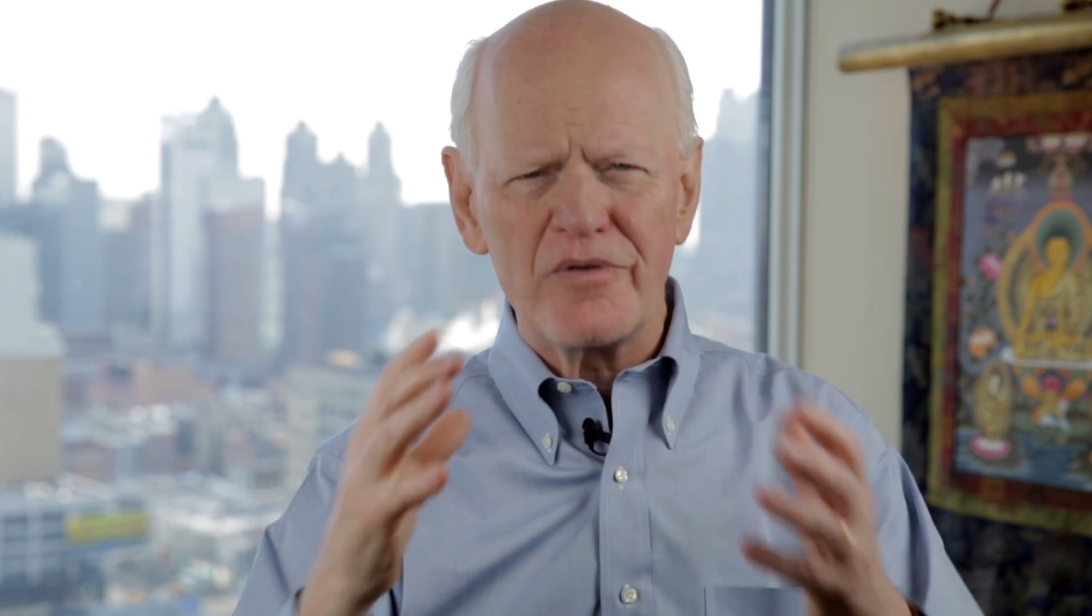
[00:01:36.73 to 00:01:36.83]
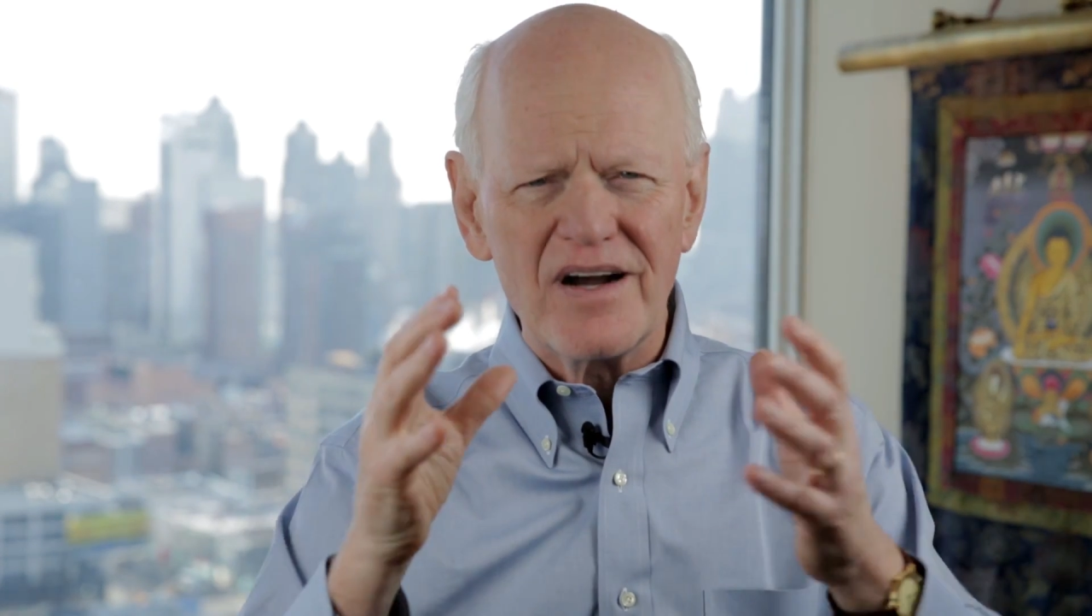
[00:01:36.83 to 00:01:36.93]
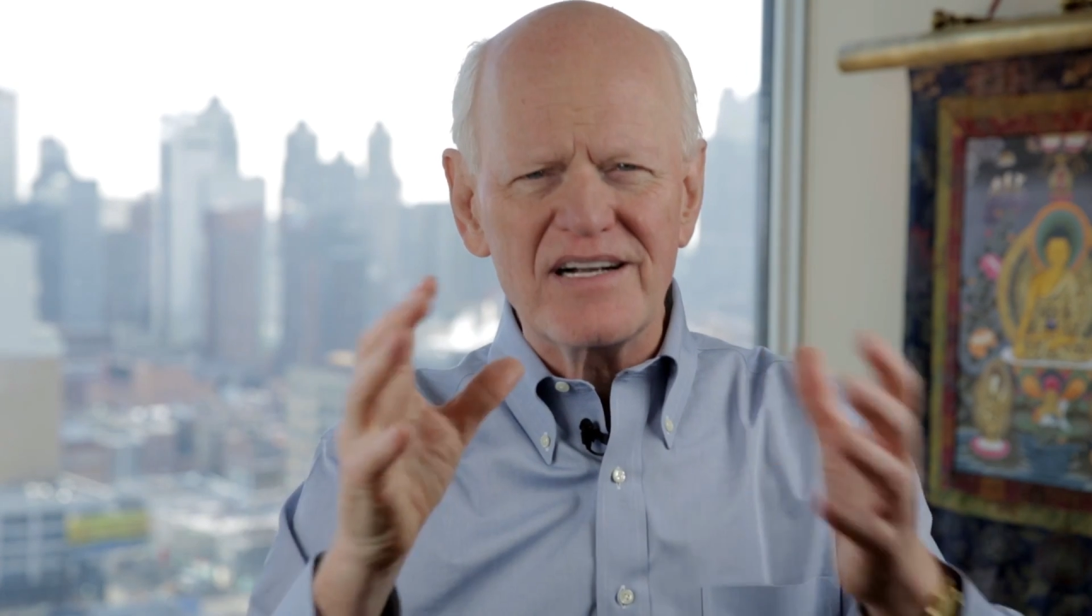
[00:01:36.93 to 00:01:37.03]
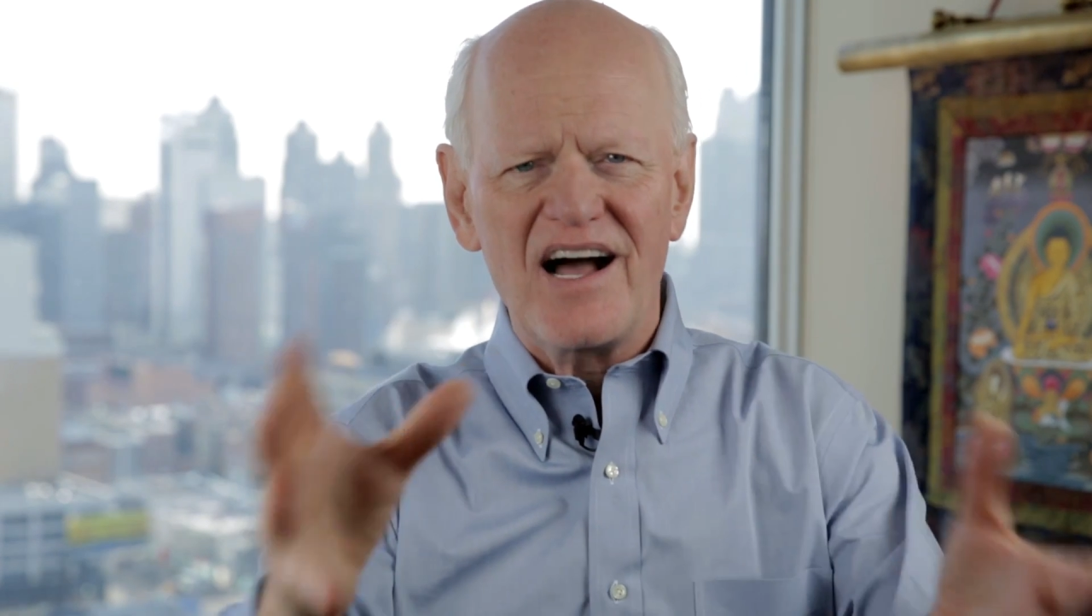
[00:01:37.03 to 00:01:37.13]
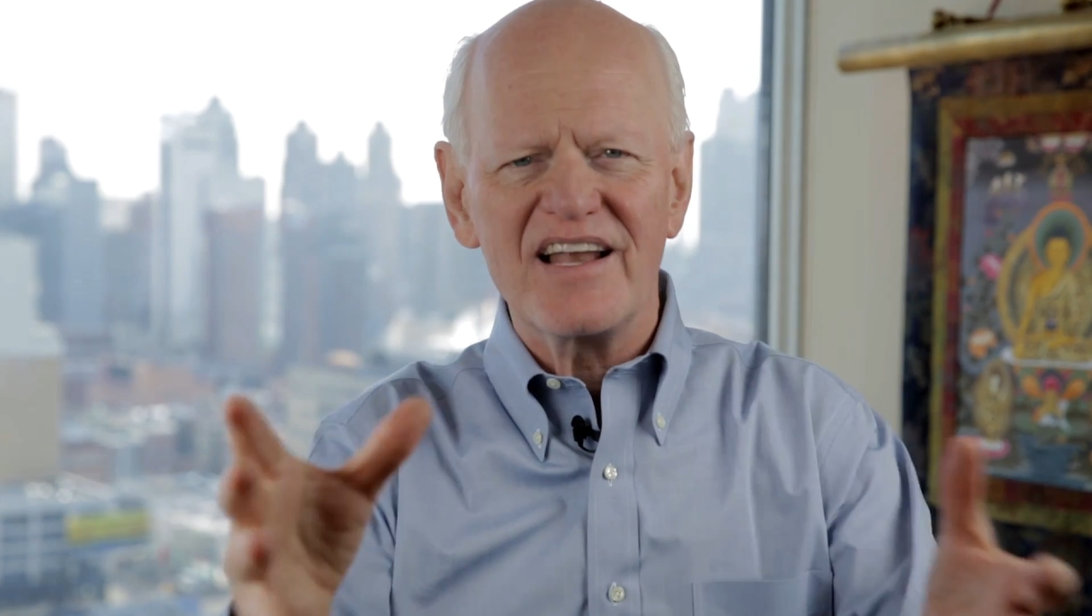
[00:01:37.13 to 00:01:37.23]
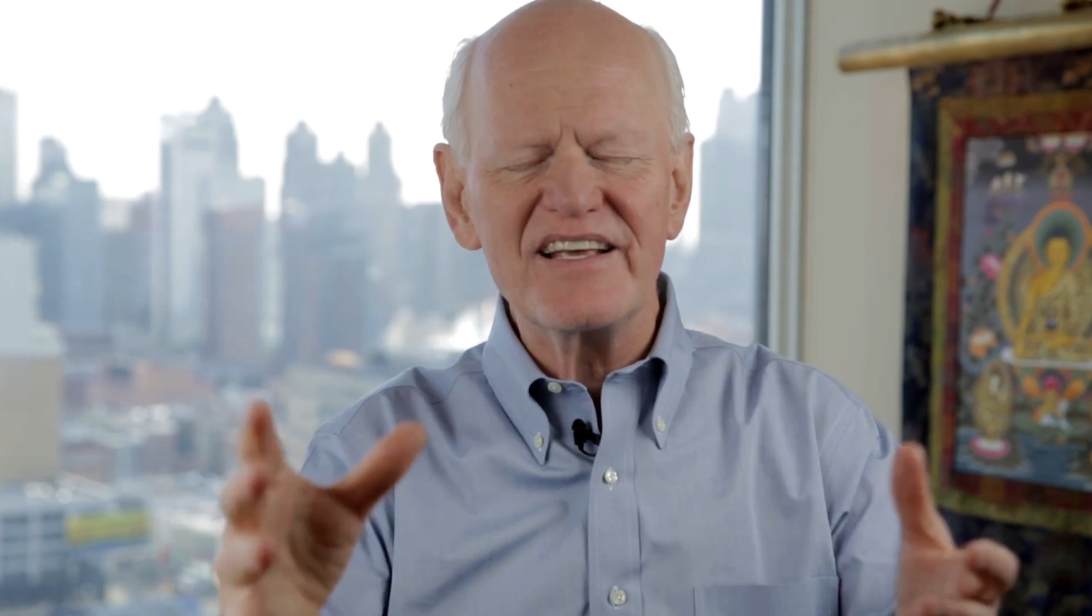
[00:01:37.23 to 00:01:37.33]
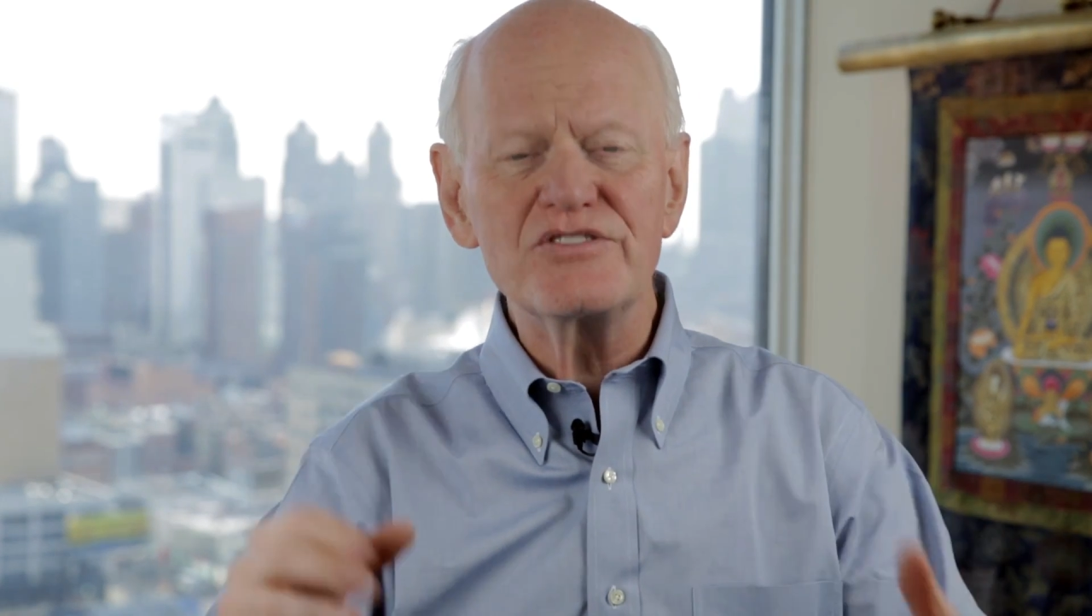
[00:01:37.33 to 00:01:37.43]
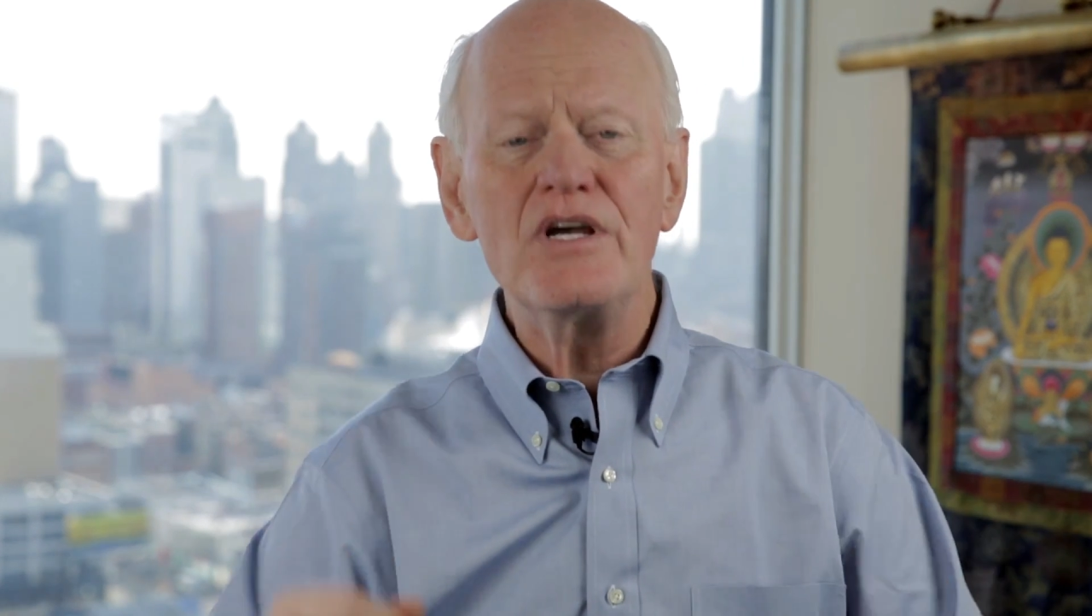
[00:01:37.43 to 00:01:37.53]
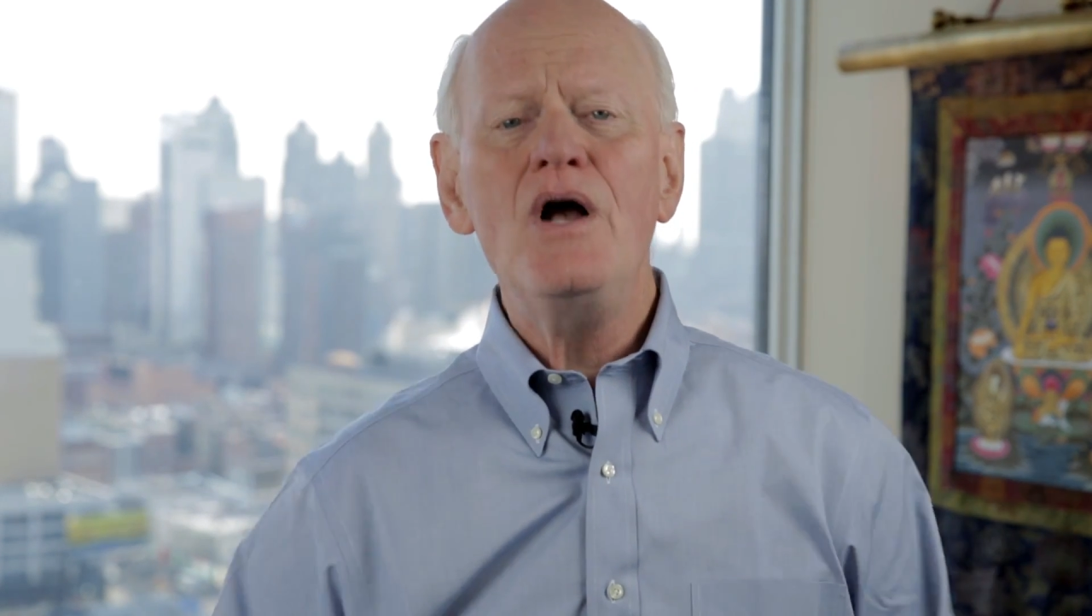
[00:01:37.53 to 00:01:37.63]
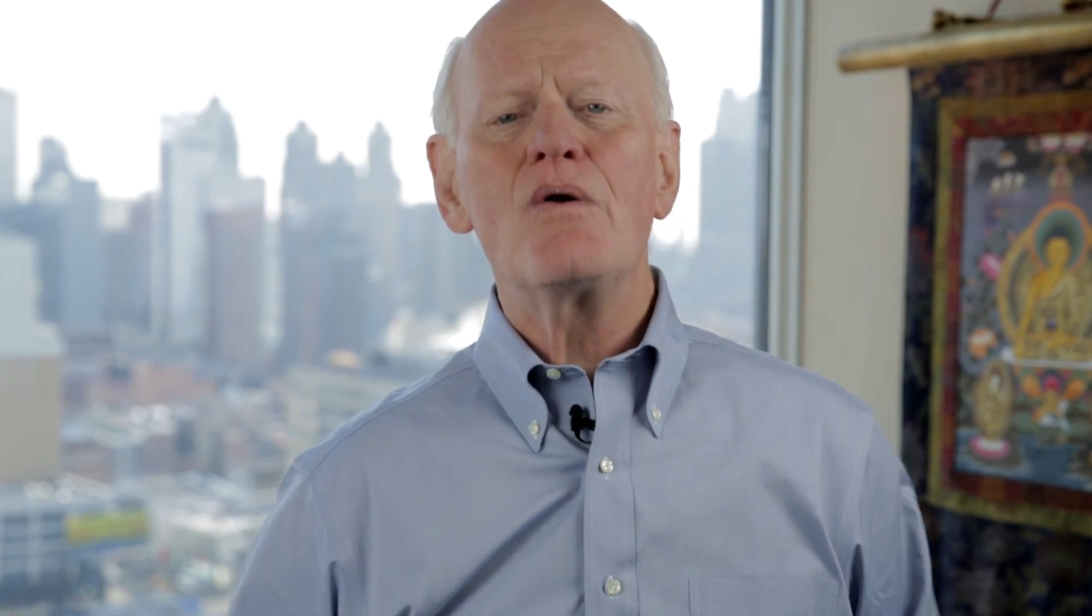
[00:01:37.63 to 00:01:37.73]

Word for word: with our colleagues.